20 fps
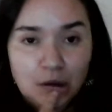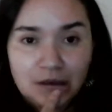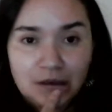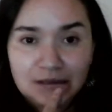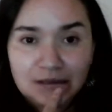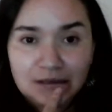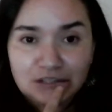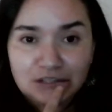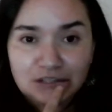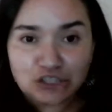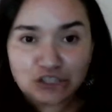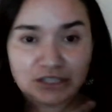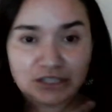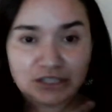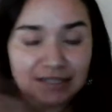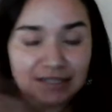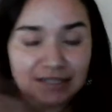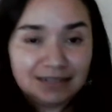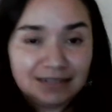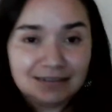
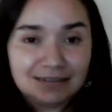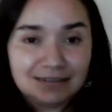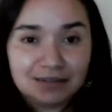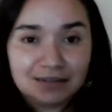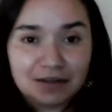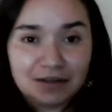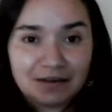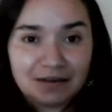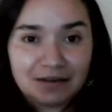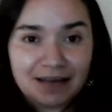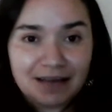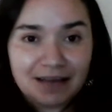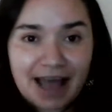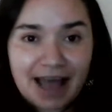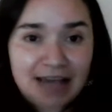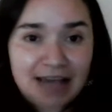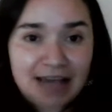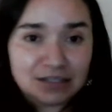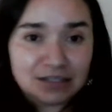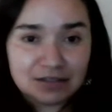she
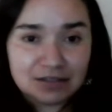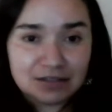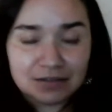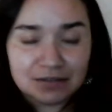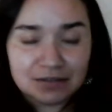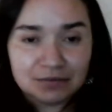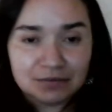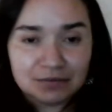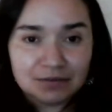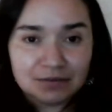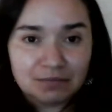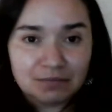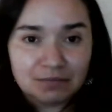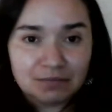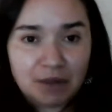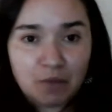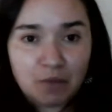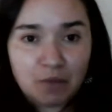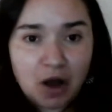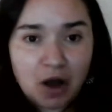asked
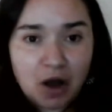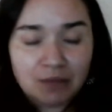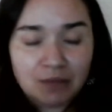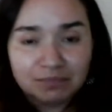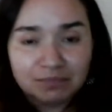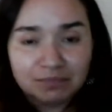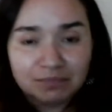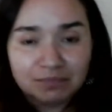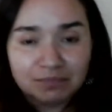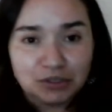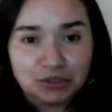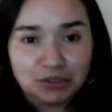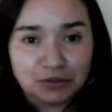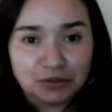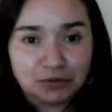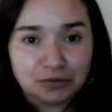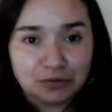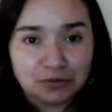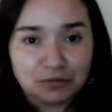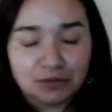my mom
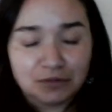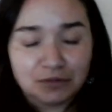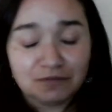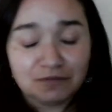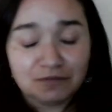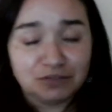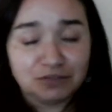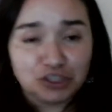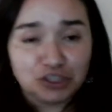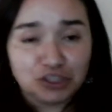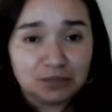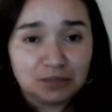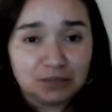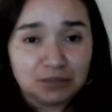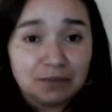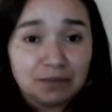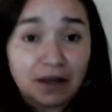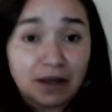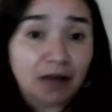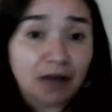to if she could be
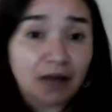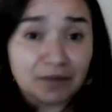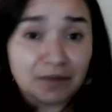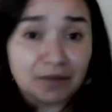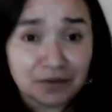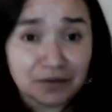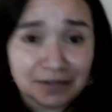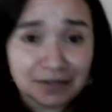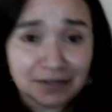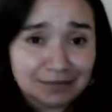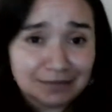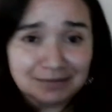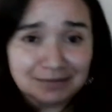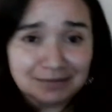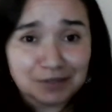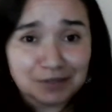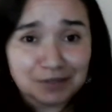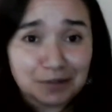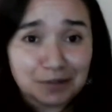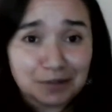my godmother, and
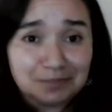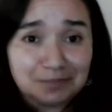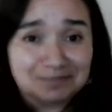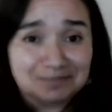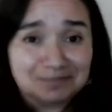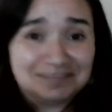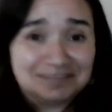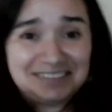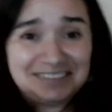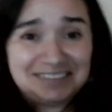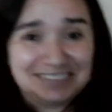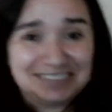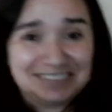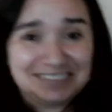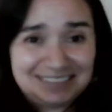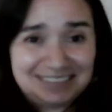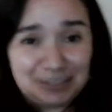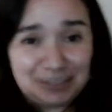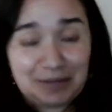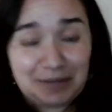so
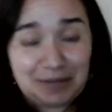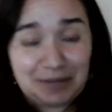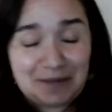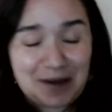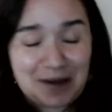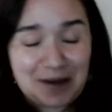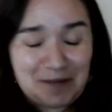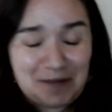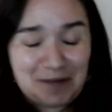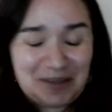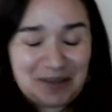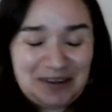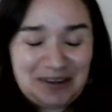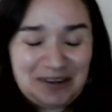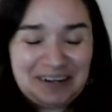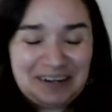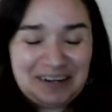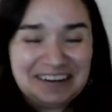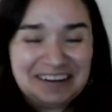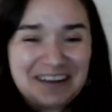she became my
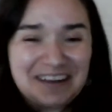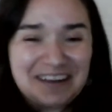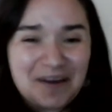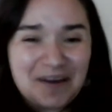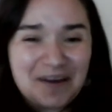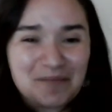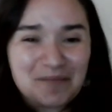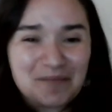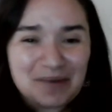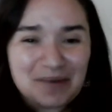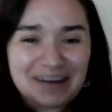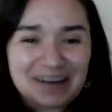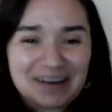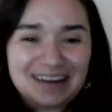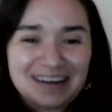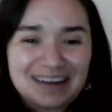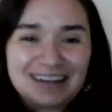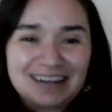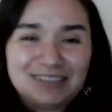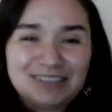godmother. But
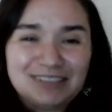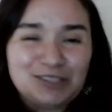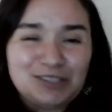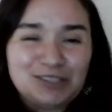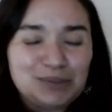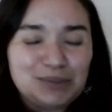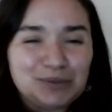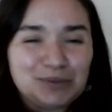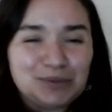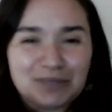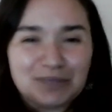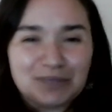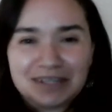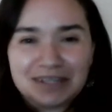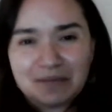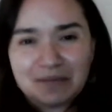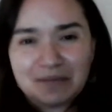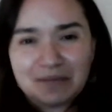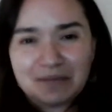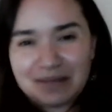she was really
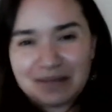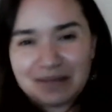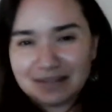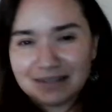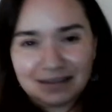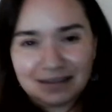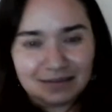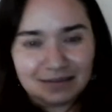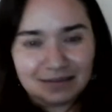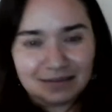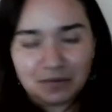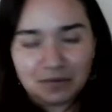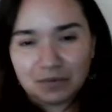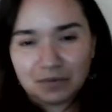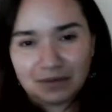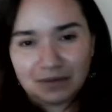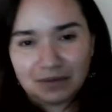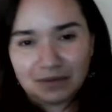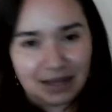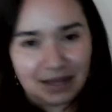an amazing
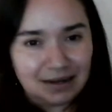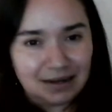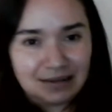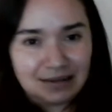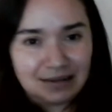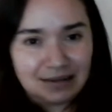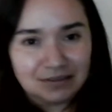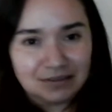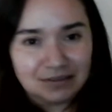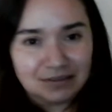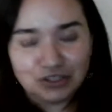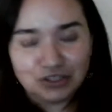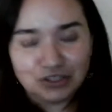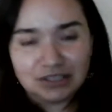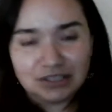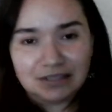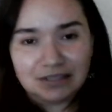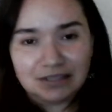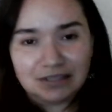lady. She